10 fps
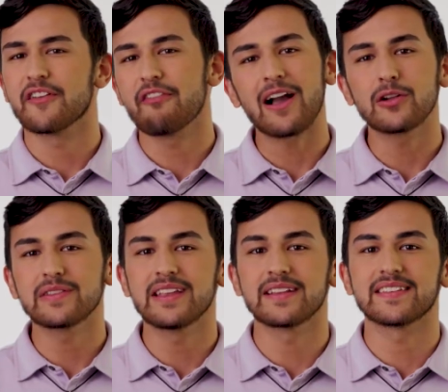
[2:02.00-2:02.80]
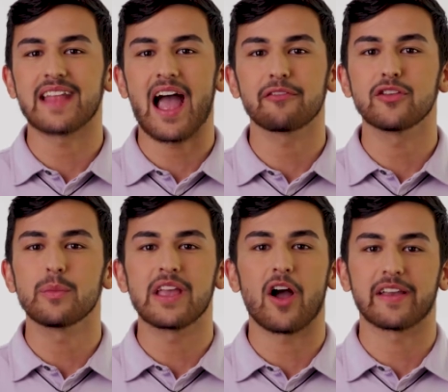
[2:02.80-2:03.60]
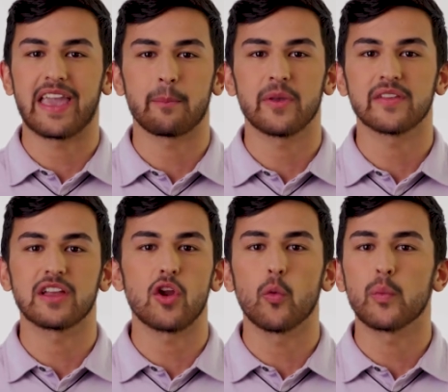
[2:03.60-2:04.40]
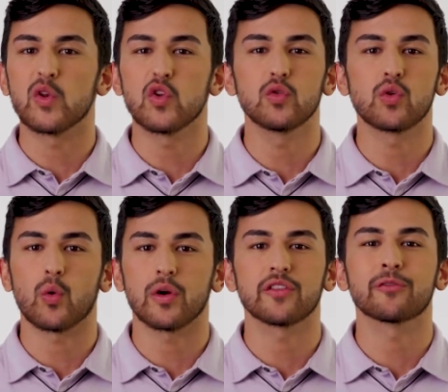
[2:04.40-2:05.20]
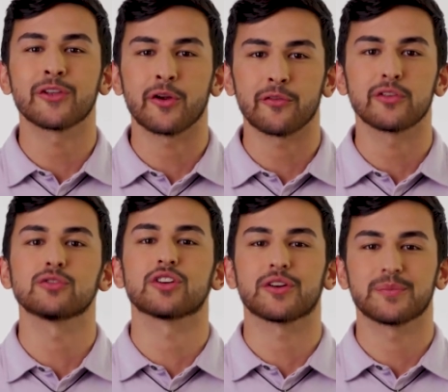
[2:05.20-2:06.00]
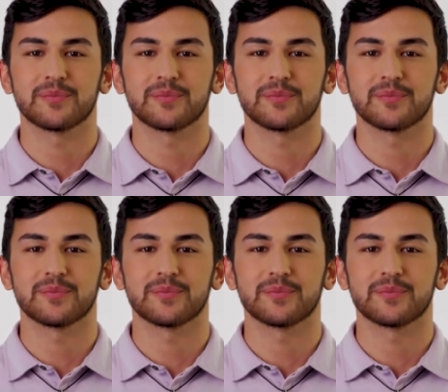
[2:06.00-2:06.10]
The faculty and staff you meet on campus can open new doors for your future.